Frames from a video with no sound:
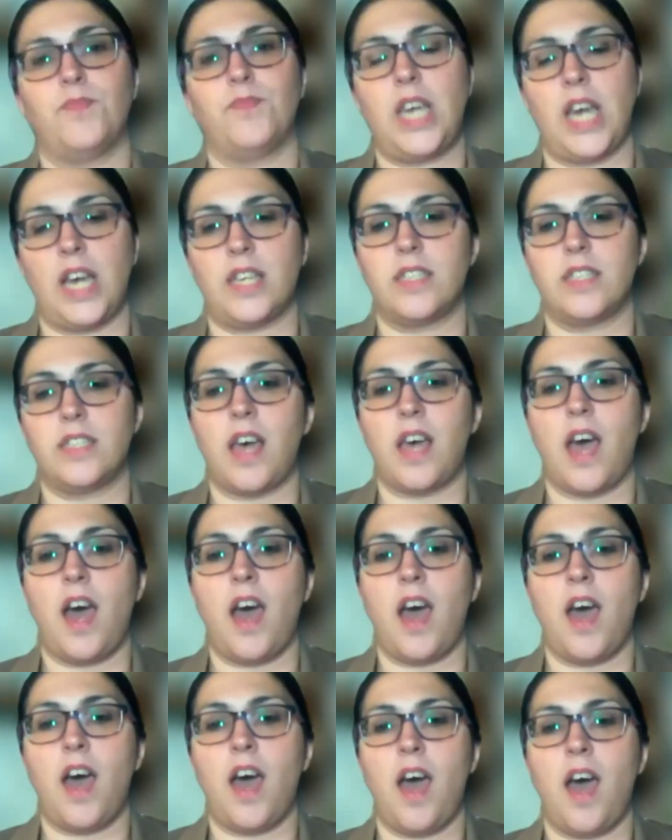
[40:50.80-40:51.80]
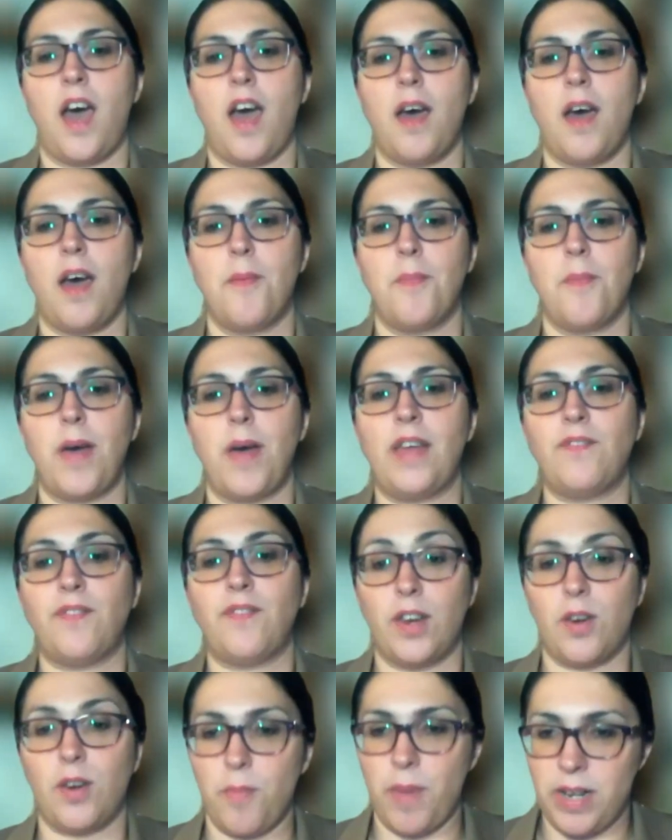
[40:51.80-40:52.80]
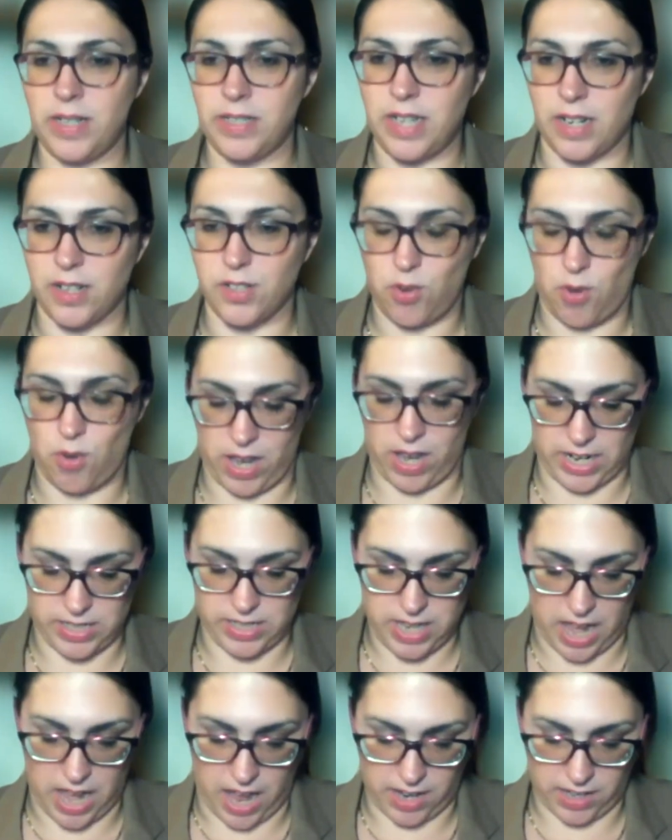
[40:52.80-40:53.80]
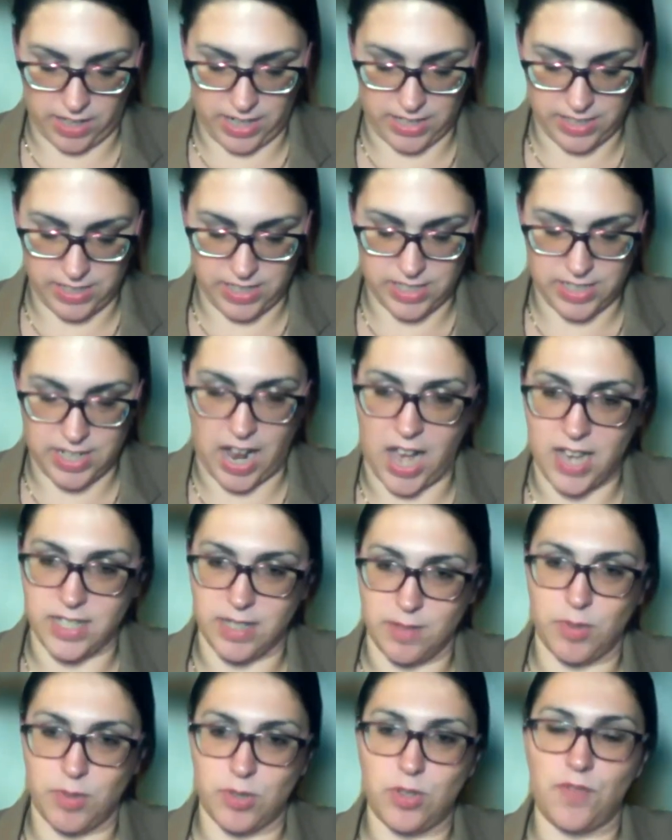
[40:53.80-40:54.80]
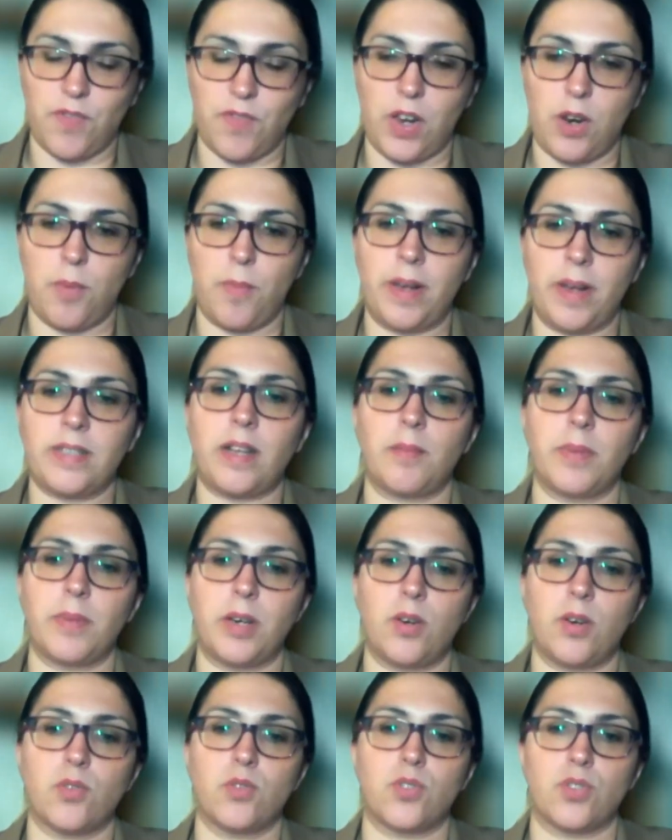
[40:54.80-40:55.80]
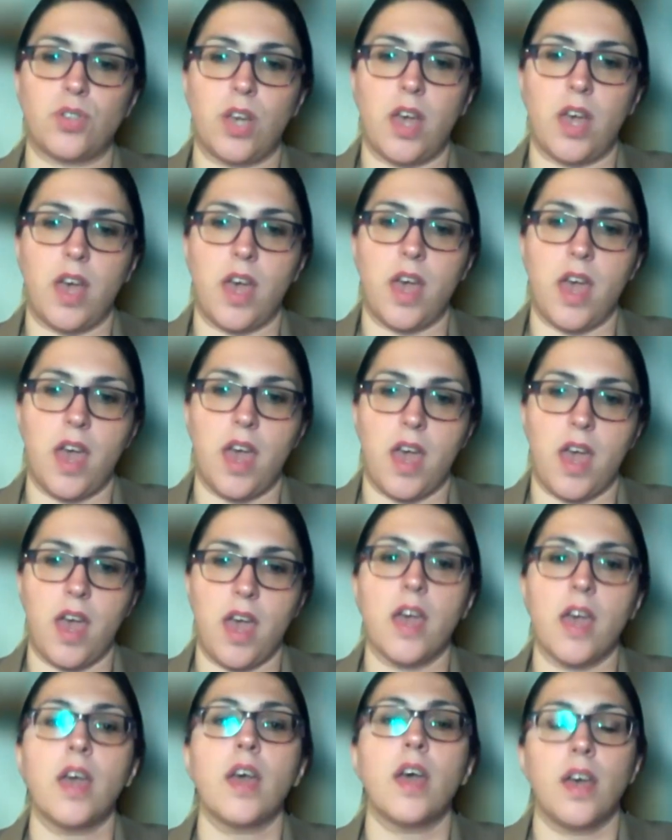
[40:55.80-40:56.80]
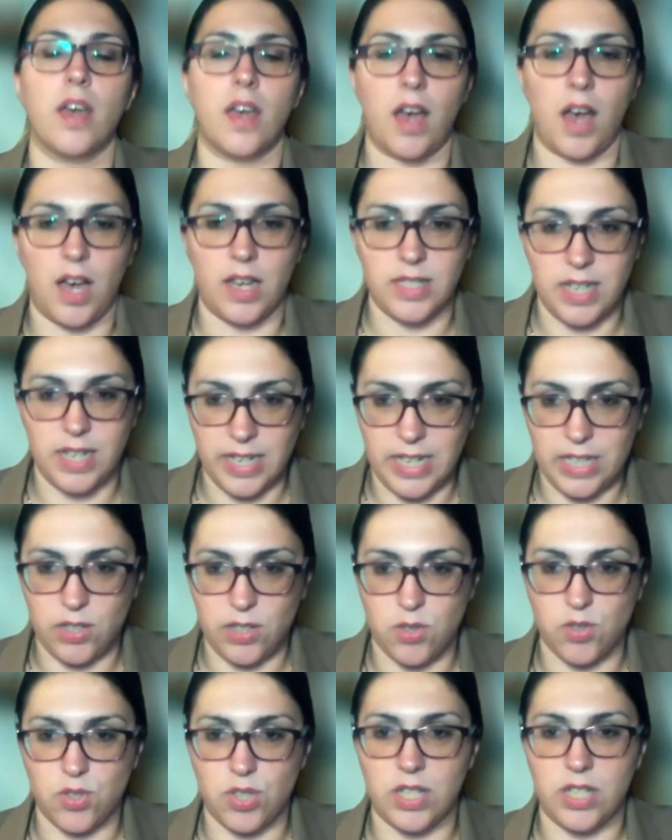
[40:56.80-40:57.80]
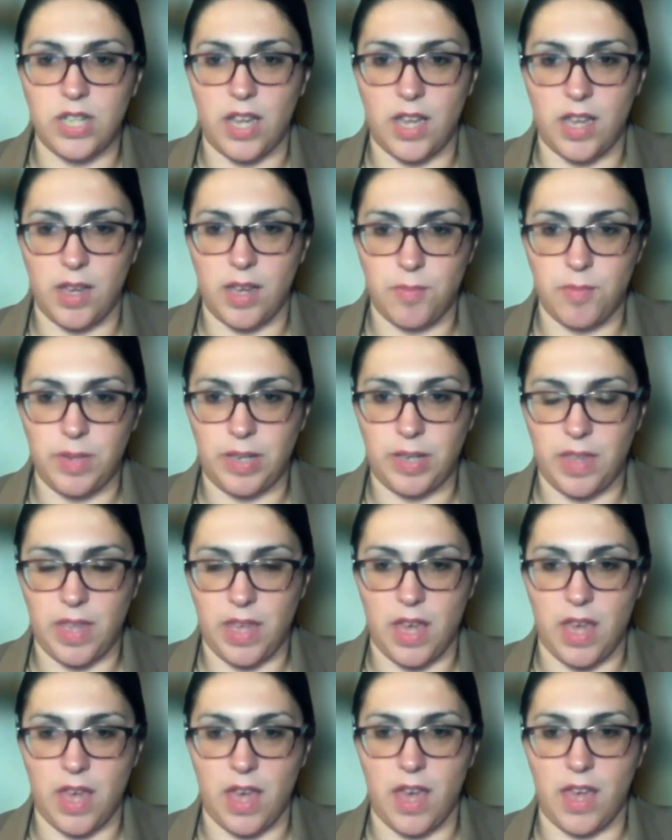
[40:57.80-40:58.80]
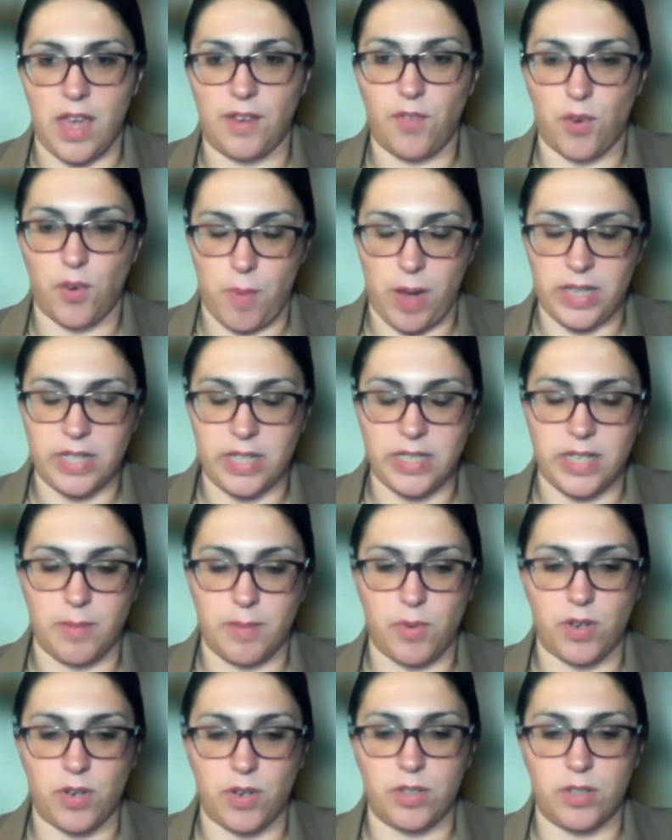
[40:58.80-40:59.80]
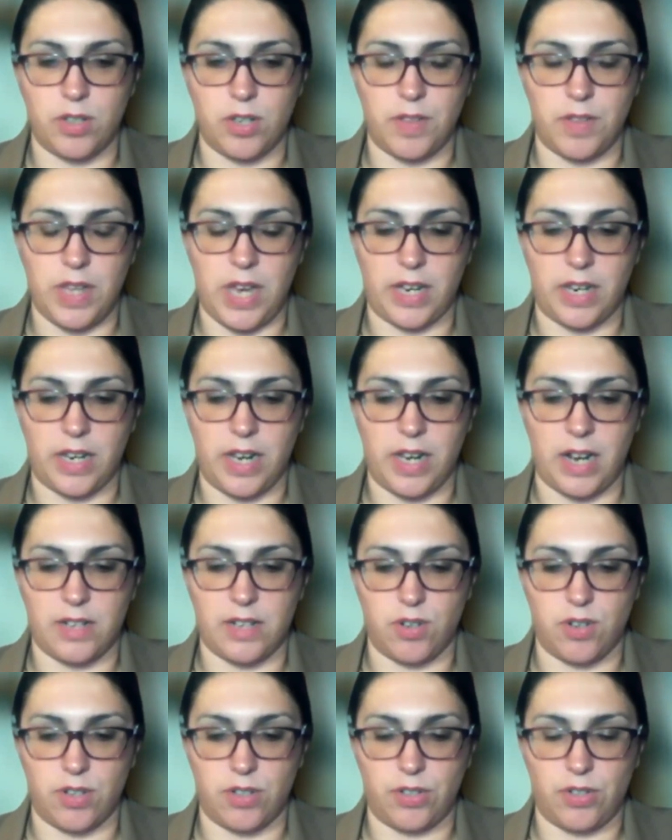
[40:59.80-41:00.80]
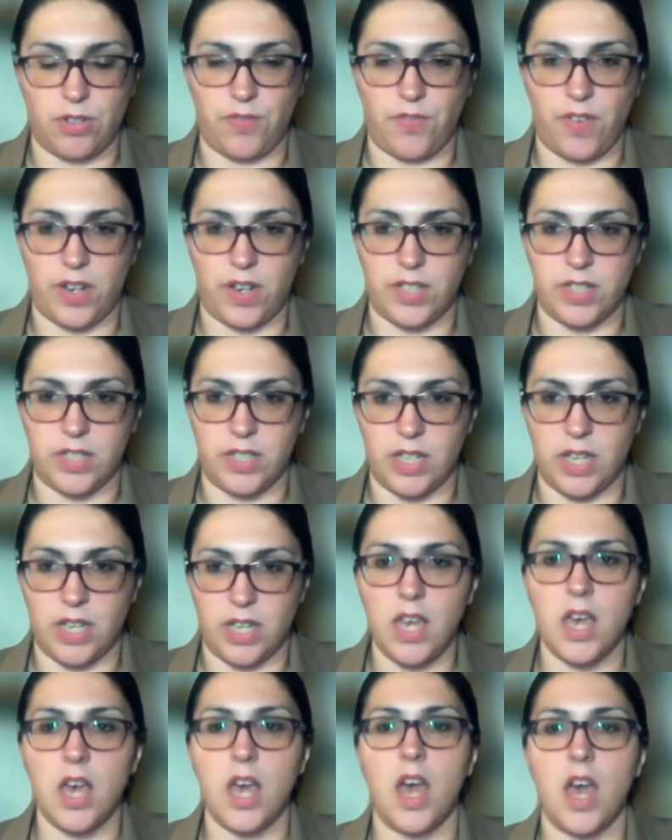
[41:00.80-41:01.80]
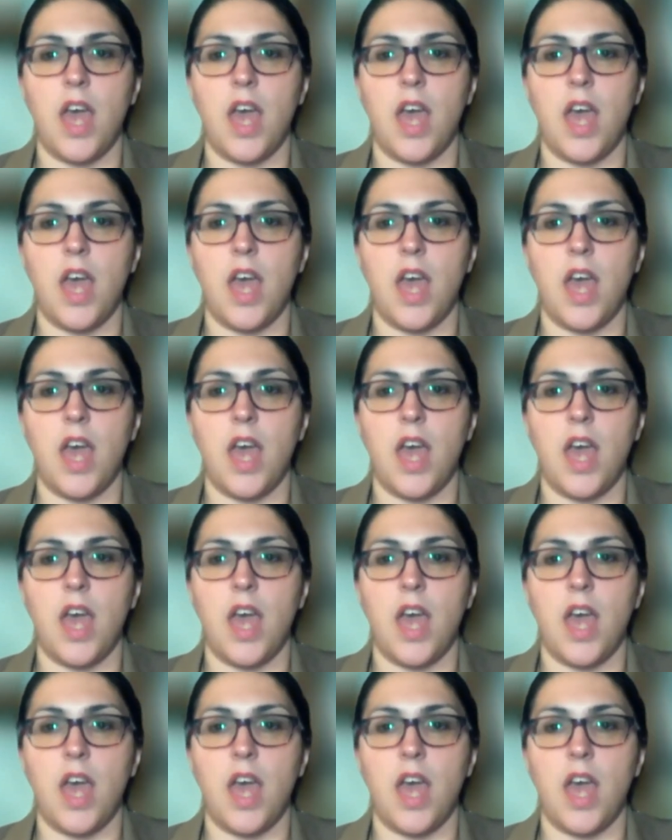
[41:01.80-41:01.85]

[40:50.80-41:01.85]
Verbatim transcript: Yes. Um, environmental. So I can I can discuss about environmental because uh, as Alkino said, I am in the informatics laboratory in the agricultural university.